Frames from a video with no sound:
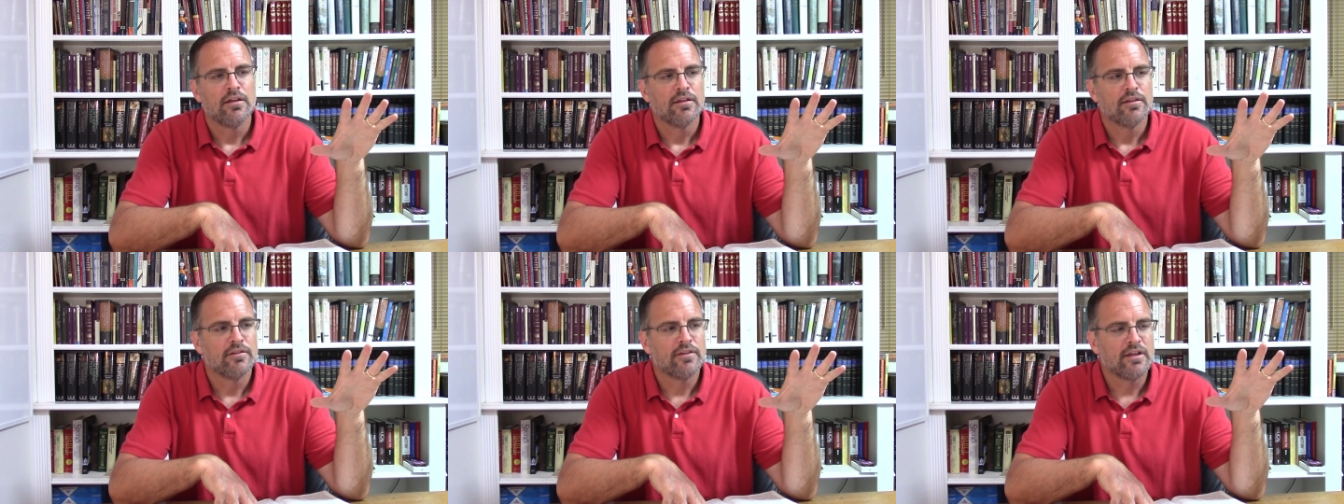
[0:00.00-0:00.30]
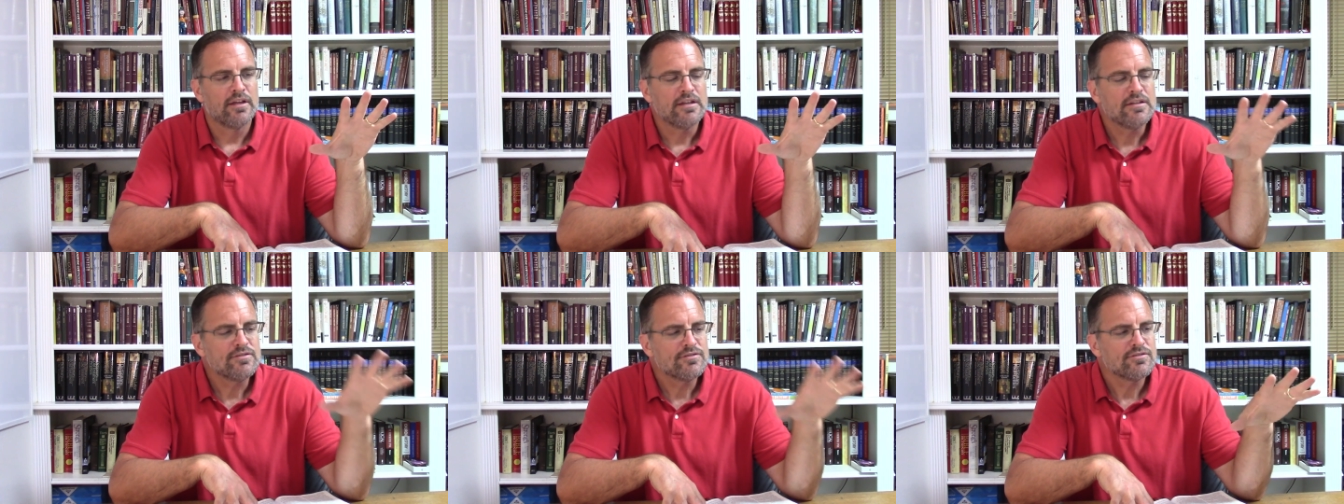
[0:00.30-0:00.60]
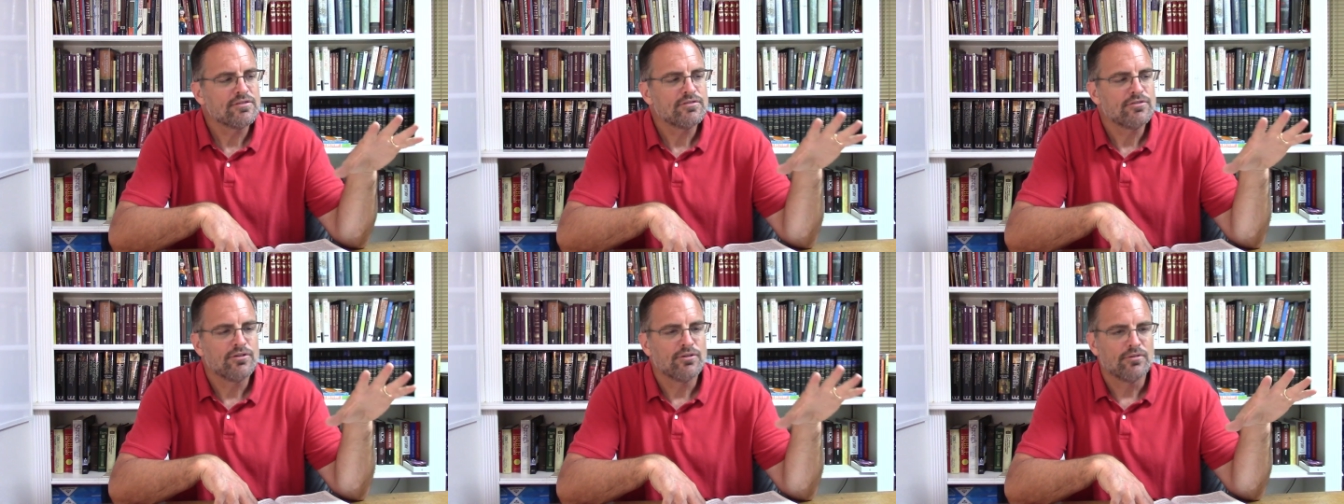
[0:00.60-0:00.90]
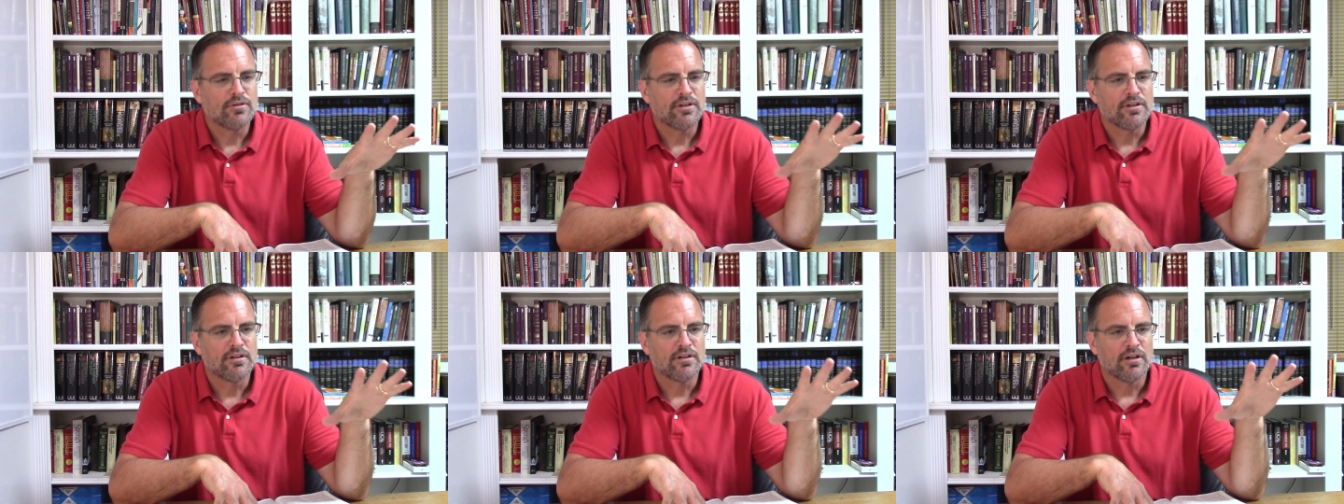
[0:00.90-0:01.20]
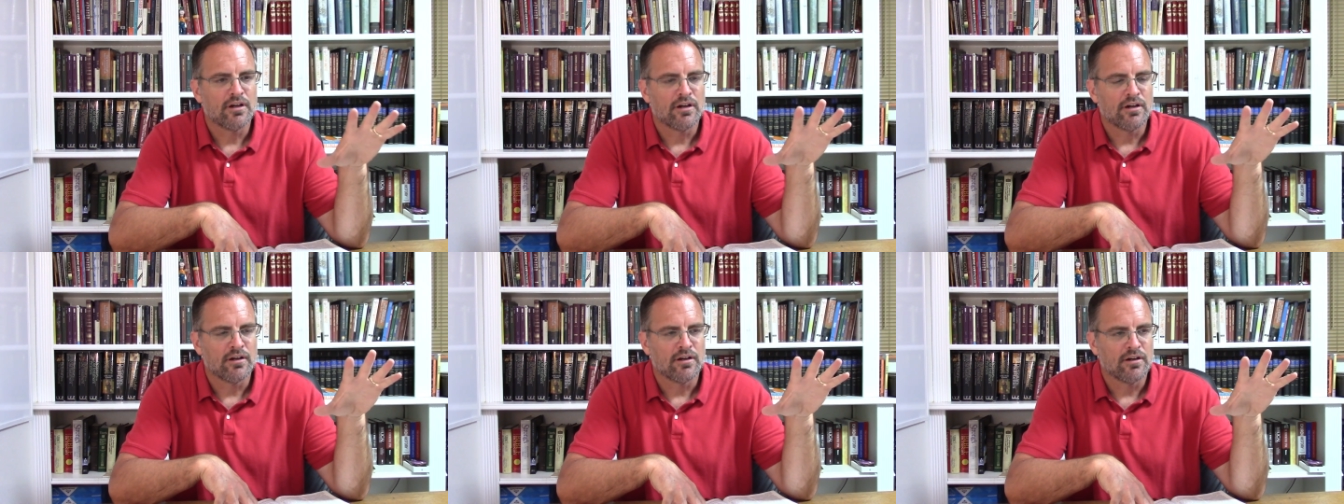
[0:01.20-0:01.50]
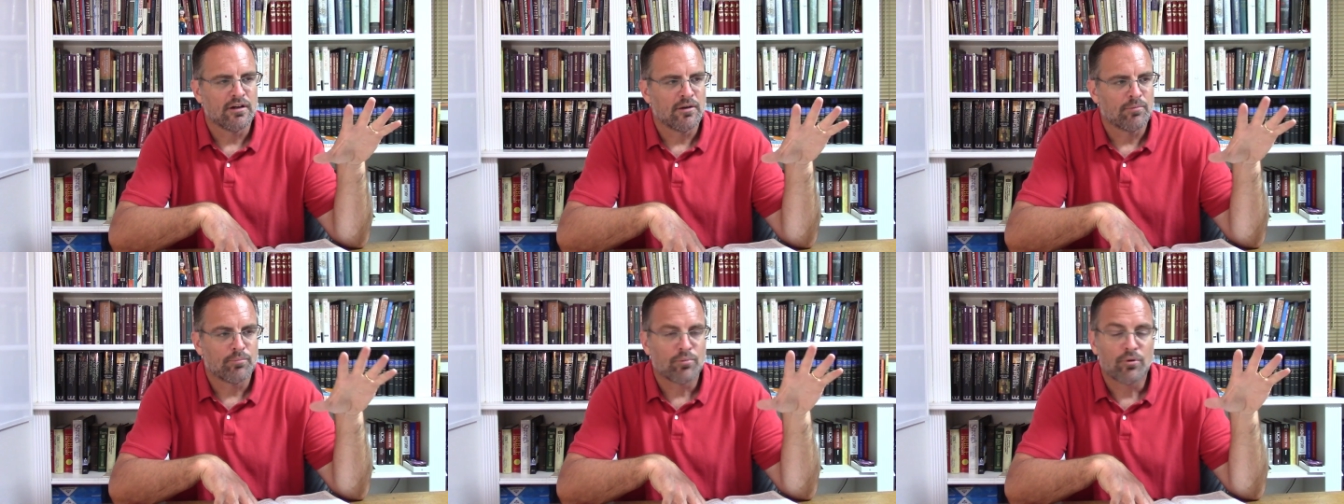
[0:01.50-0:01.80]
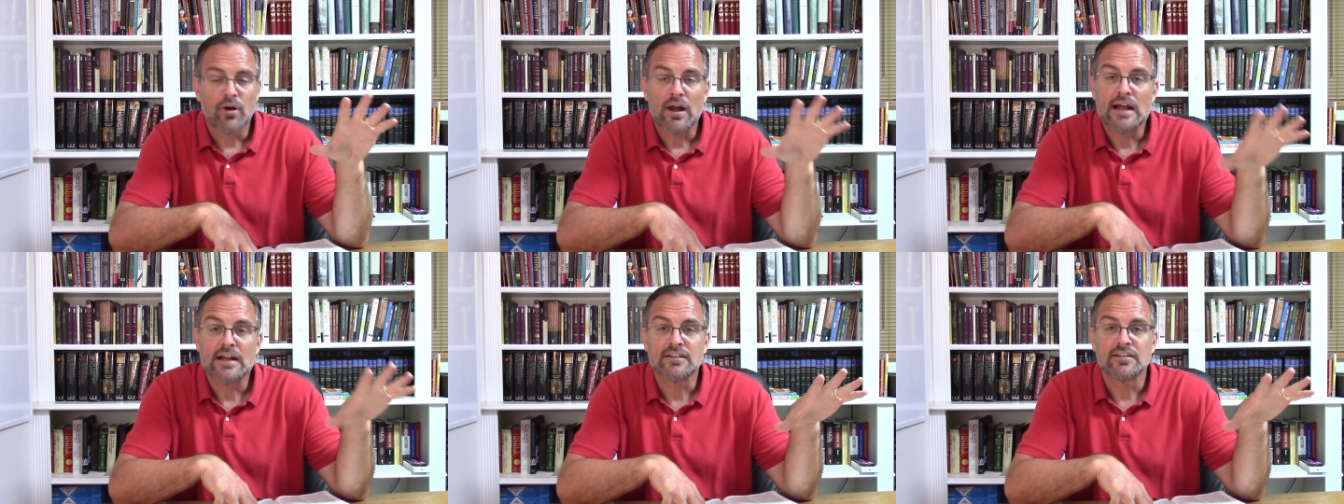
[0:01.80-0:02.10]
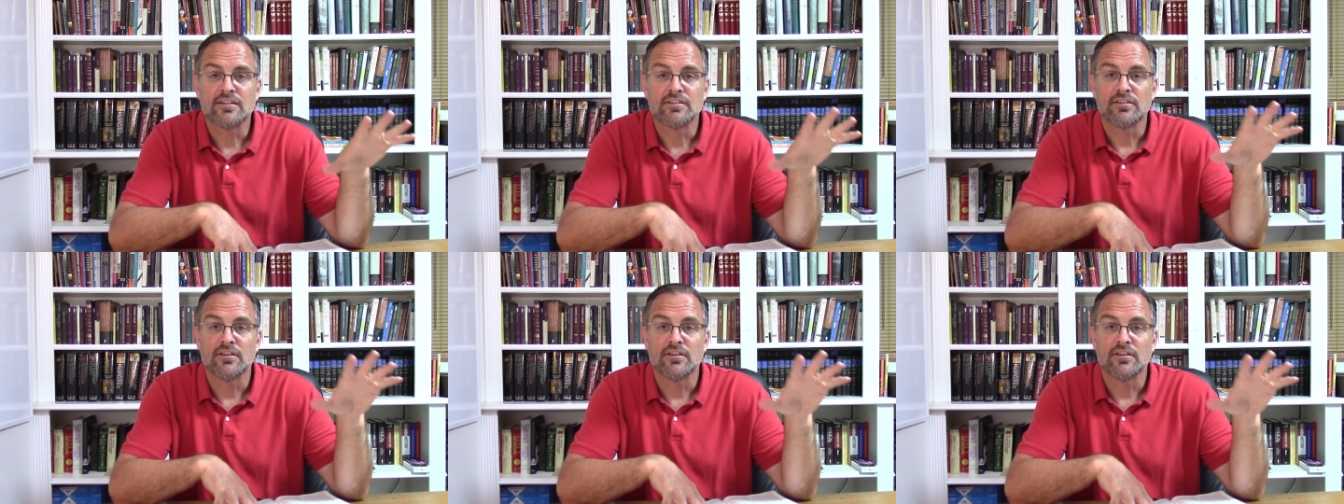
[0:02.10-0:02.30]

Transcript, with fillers: they instituted a practice